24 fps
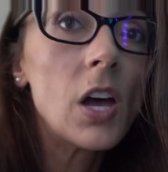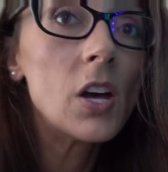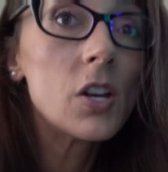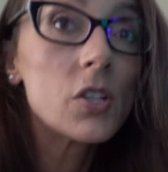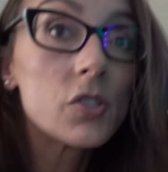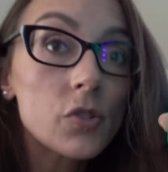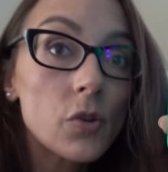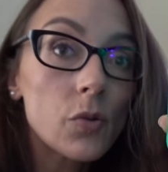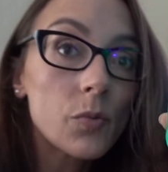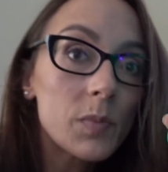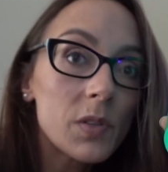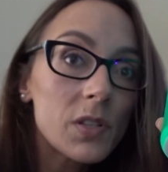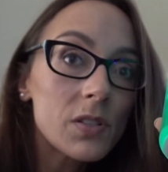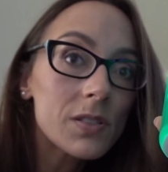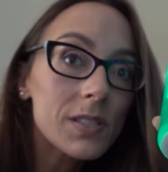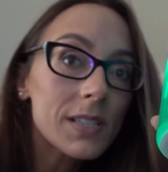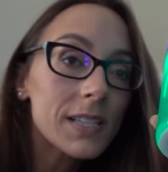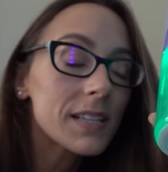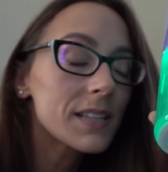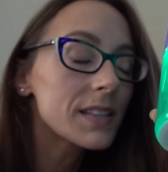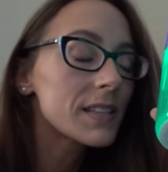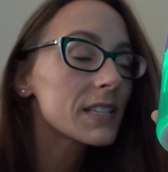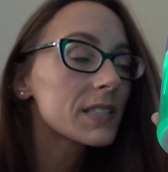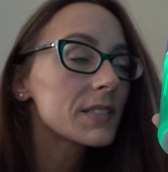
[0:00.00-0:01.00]
So I'm
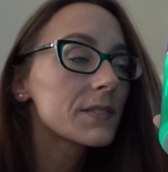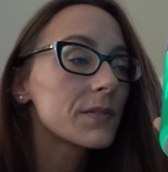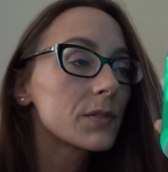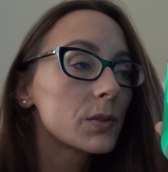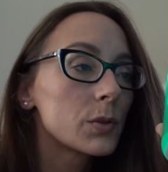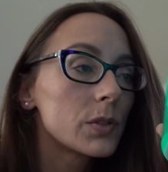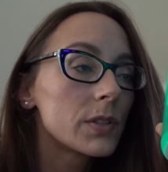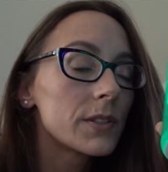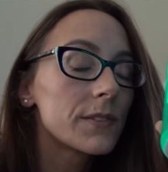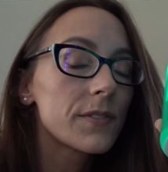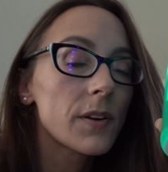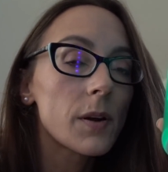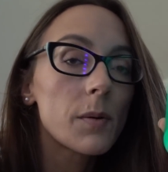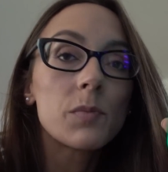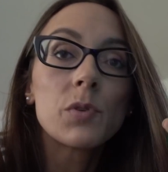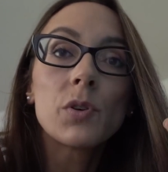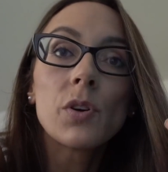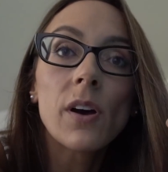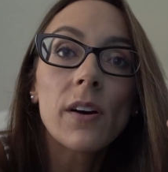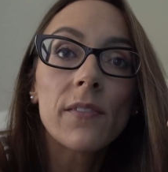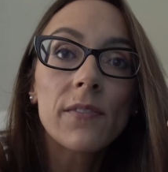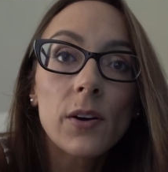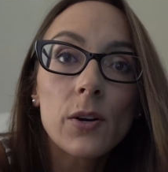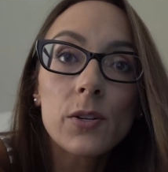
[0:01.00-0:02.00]
using this fluid from
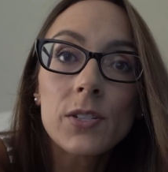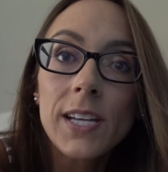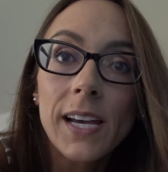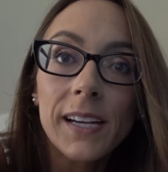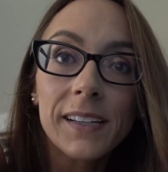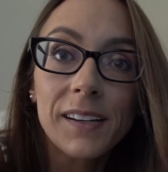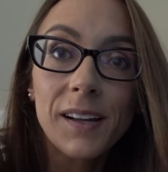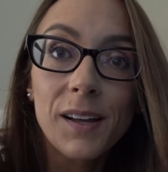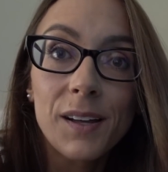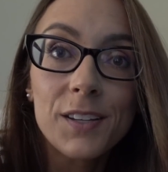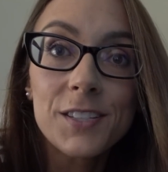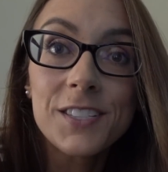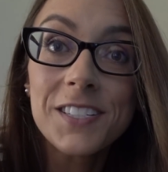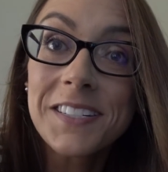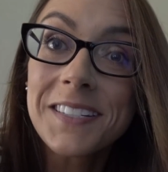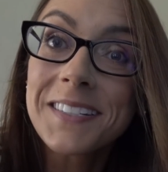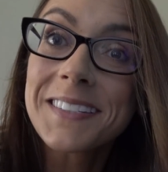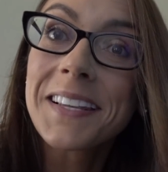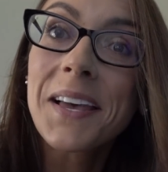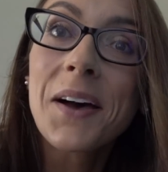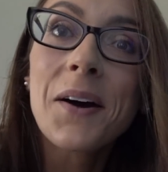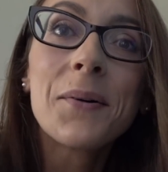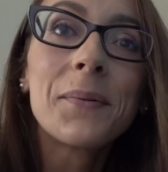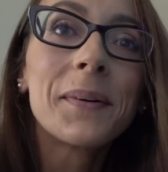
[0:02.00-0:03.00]
UFO
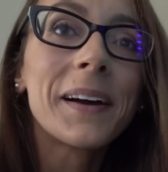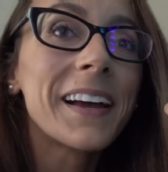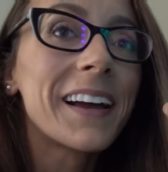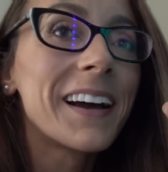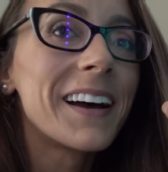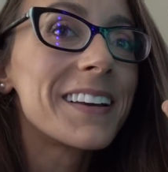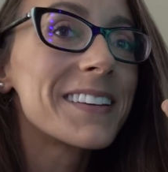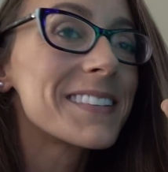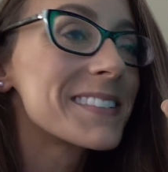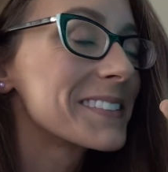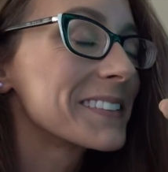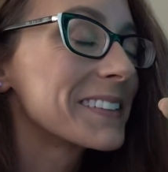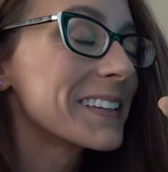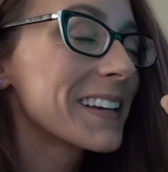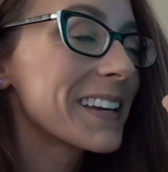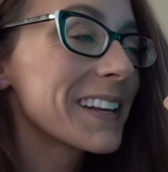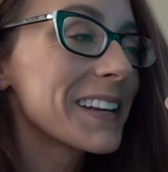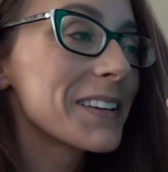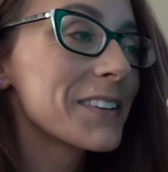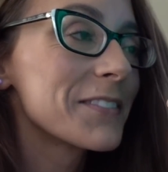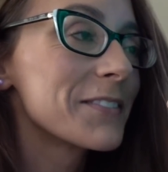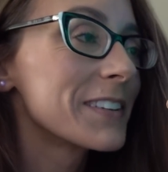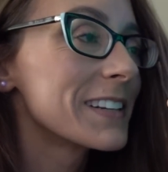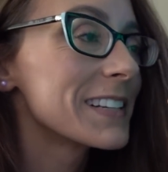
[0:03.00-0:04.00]
Technologies. Oh my gosh, look at
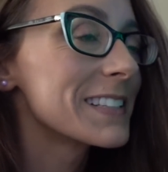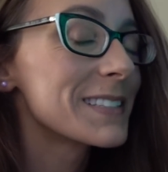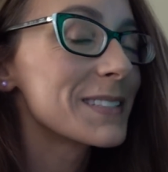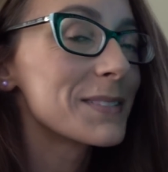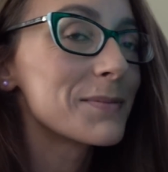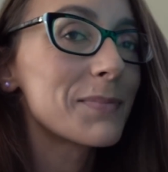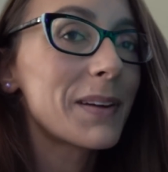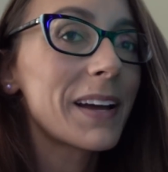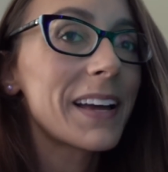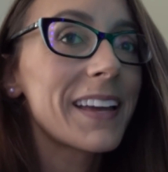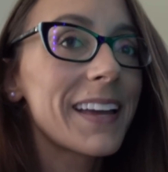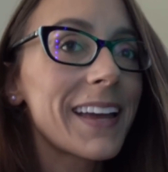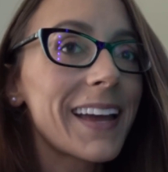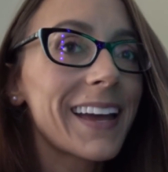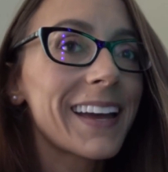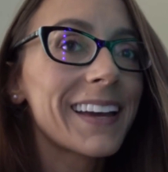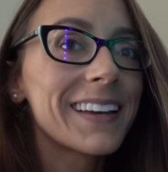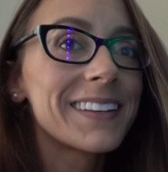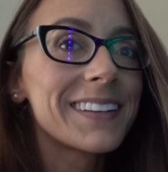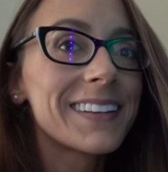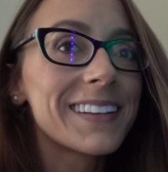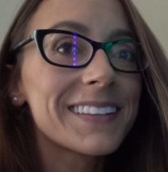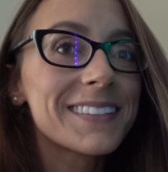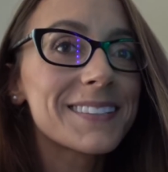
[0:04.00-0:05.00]
it when it's in my
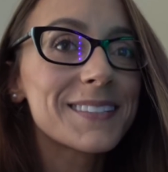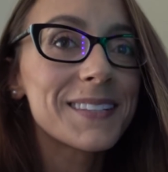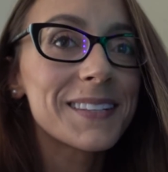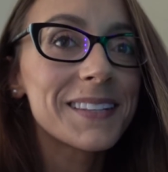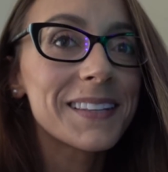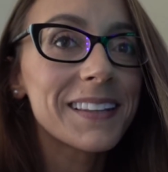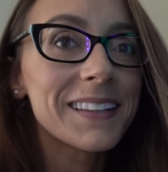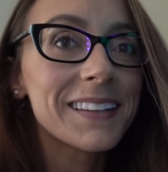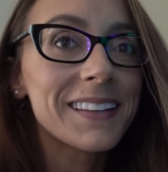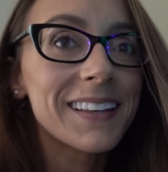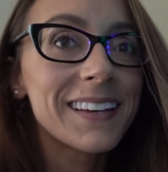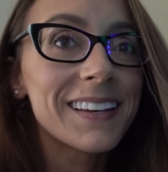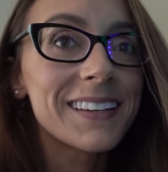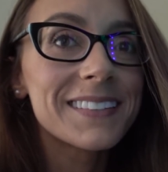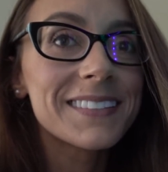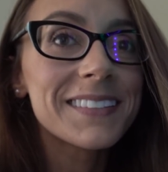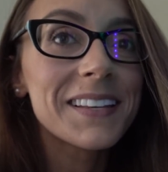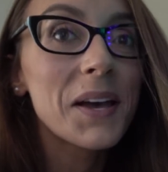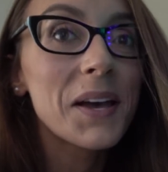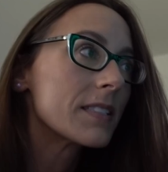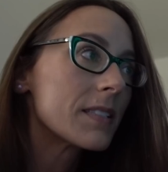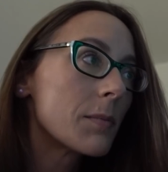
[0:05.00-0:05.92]
hand next to the lights.